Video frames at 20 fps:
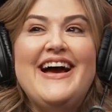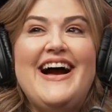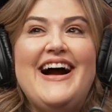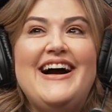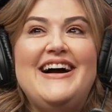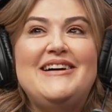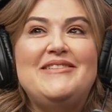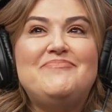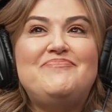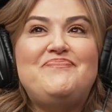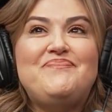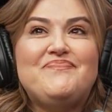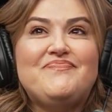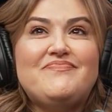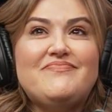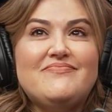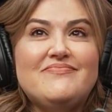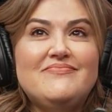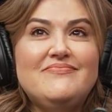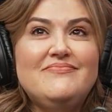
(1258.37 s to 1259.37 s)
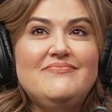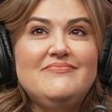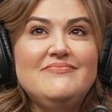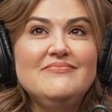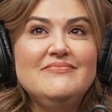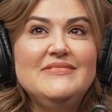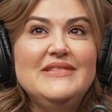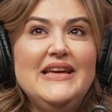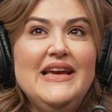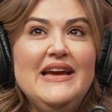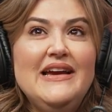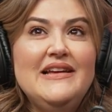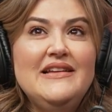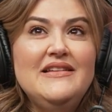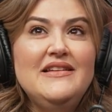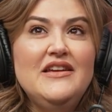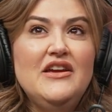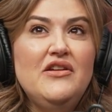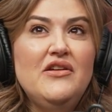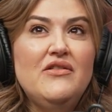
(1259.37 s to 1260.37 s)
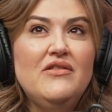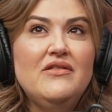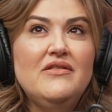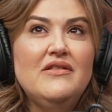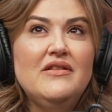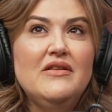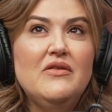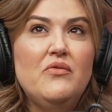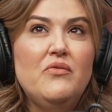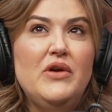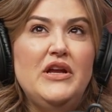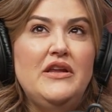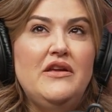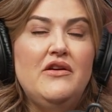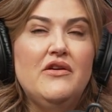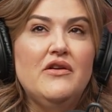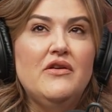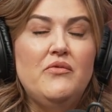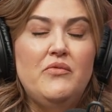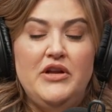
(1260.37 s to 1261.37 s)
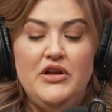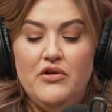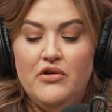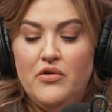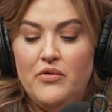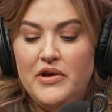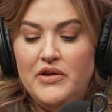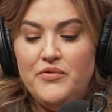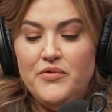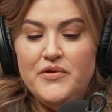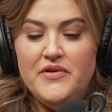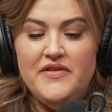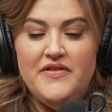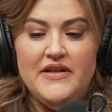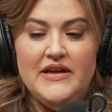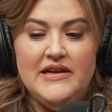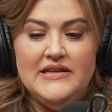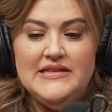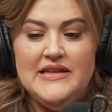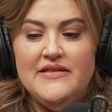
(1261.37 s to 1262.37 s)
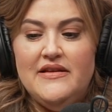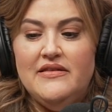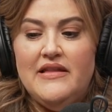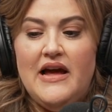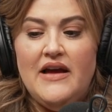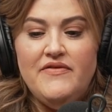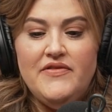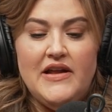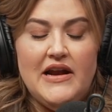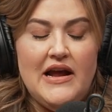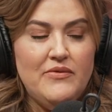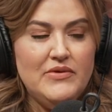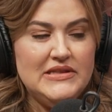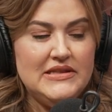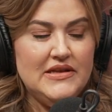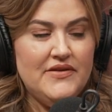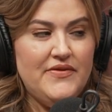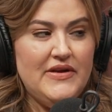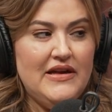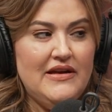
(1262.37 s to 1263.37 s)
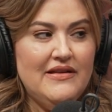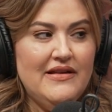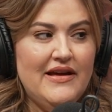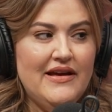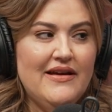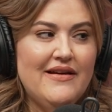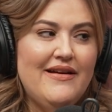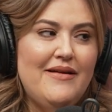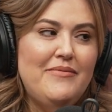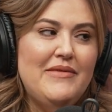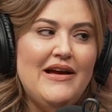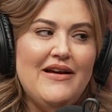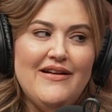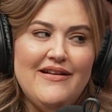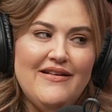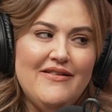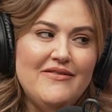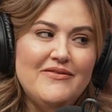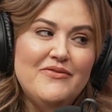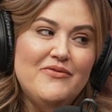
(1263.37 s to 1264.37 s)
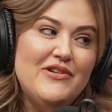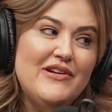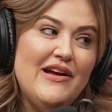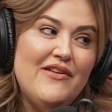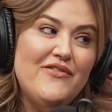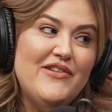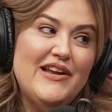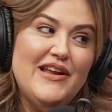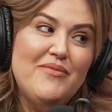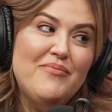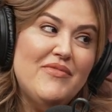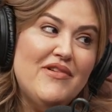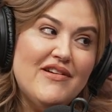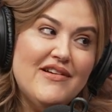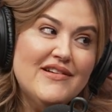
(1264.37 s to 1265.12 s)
Um, and when you're going through the things and the life was living, like we're not reading.